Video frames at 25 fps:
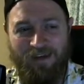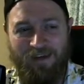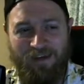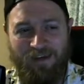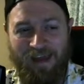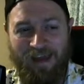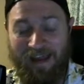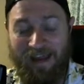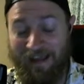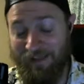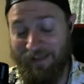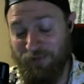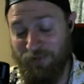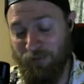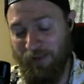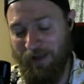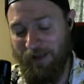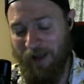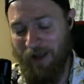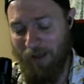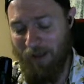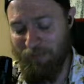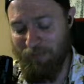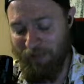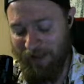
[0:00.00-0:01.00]
It gets really
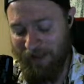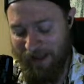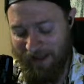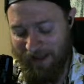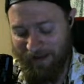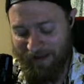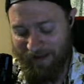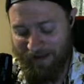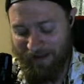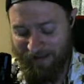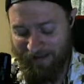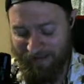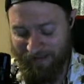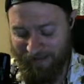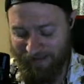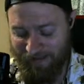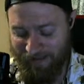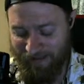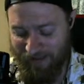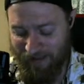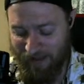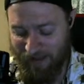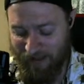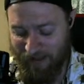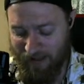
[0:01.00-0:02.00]
complicated,
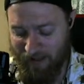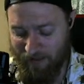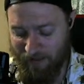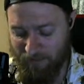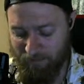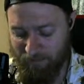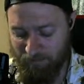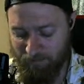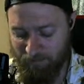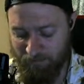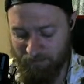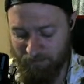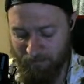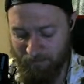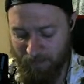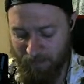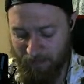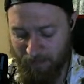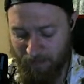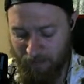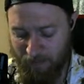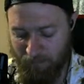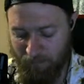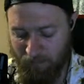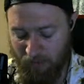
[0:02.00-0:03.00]

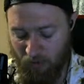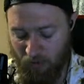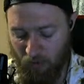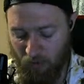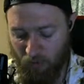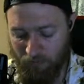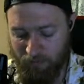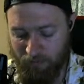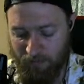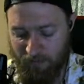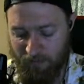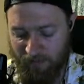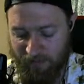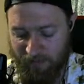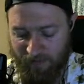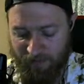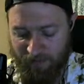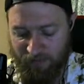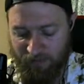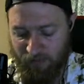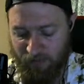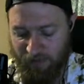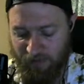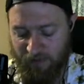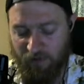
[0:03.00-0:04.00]
but ultimately I
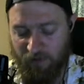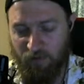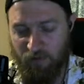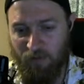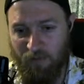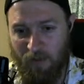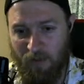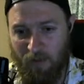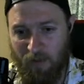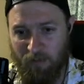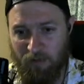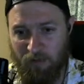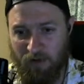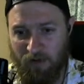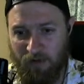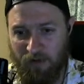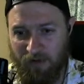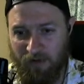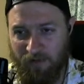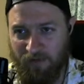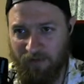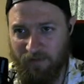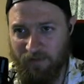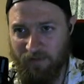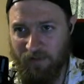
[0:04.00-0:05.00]
think the thing to remember
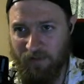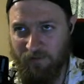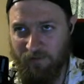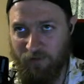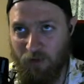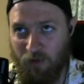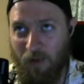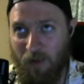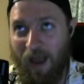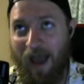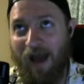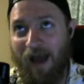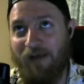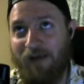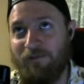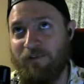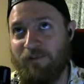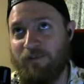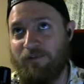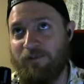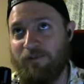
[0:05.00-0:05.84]
is if you have